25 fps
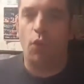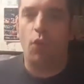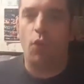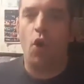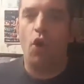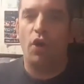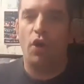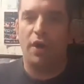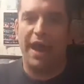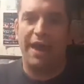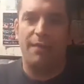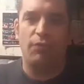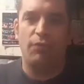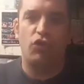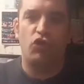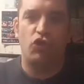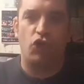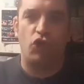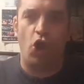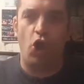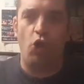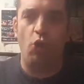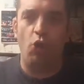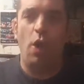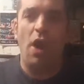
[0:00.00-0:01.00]
War Games
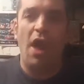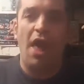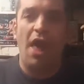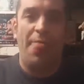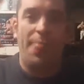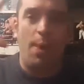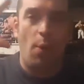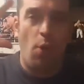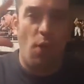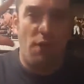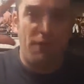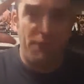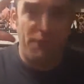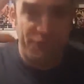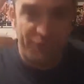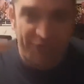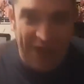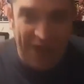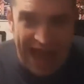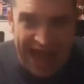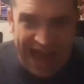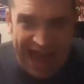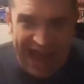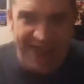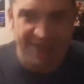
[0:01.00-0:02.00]
2, there were
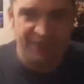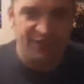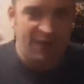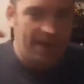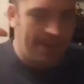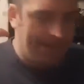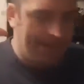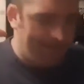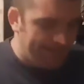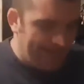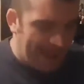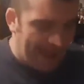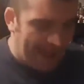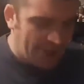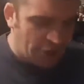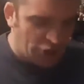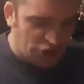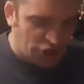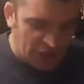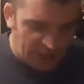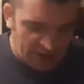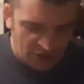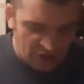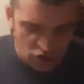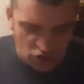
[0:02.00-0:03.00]
5
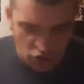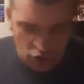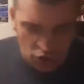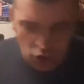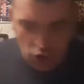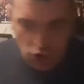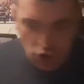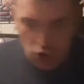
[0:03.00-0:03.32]
matches.